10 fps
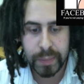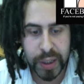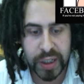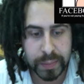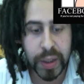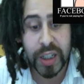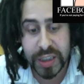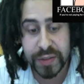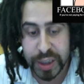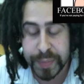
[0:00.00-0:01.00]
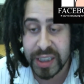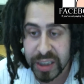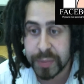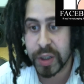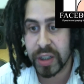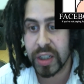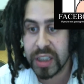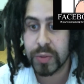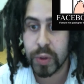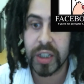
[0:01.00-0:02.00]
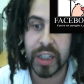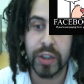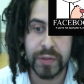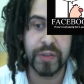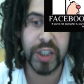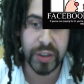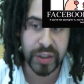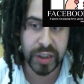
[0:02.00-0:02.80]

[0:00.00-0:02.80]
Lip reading: Part of its business model is working off of you, that